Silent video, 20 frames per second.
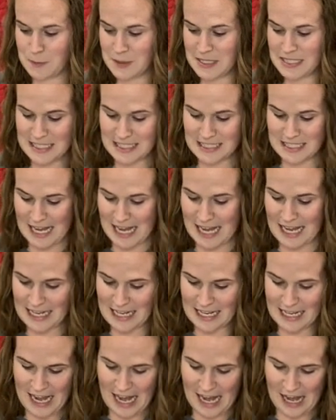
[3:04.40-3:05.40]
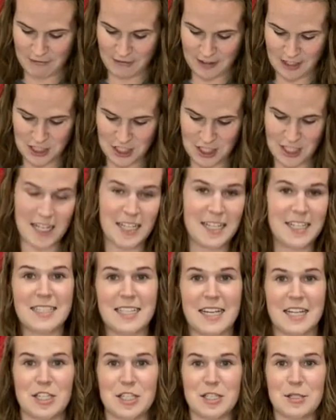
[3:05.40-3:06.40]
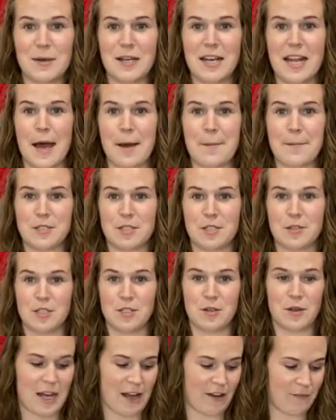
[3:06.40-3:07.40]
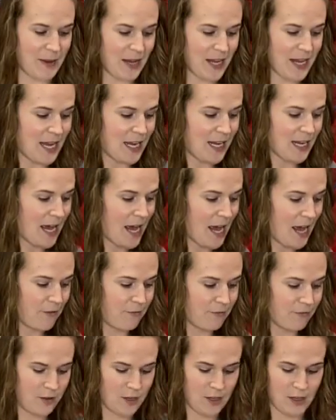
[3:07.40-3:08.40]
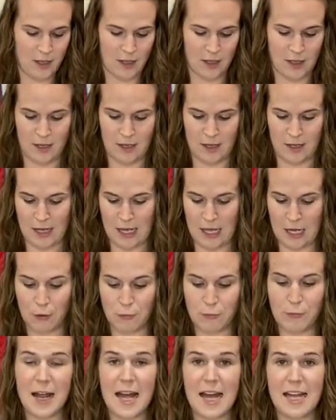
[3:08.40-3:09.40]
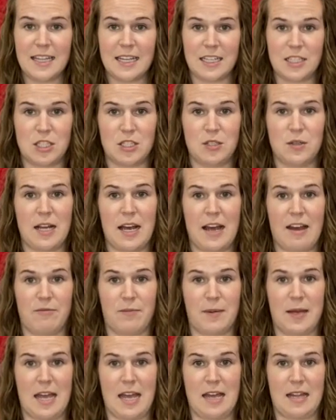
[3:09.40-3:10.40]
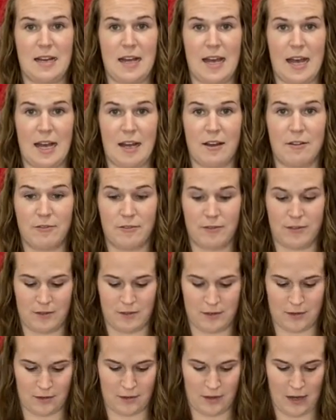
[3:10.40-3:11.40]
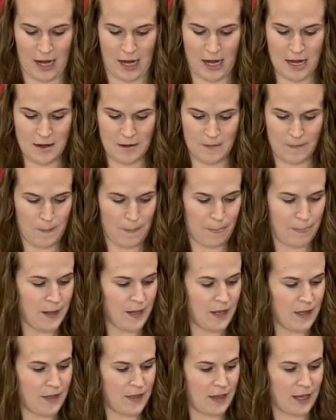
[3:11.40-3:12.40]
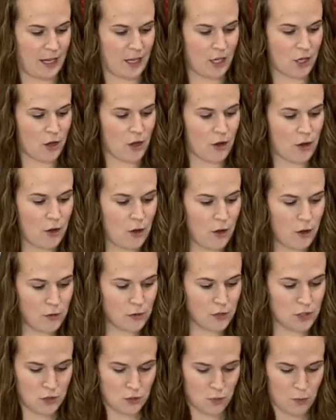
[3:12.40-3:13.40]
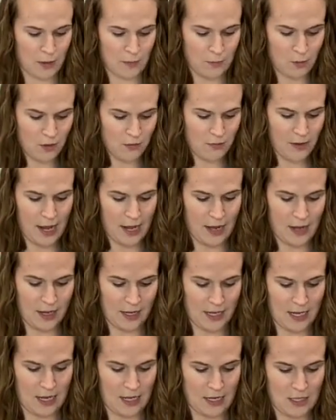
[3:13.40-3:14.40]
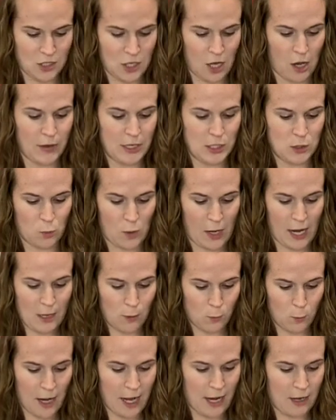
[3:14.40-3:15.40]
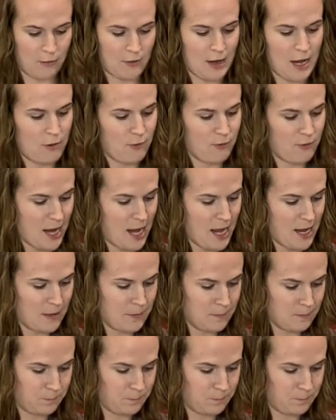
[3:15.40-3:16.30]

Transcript: piece is 8.5 inches. I just went up. So 2.5 by 8.5. And a red that's 2.5 by 8.5. All right. Then I go to one more red. Again, it's always white, white, red, red.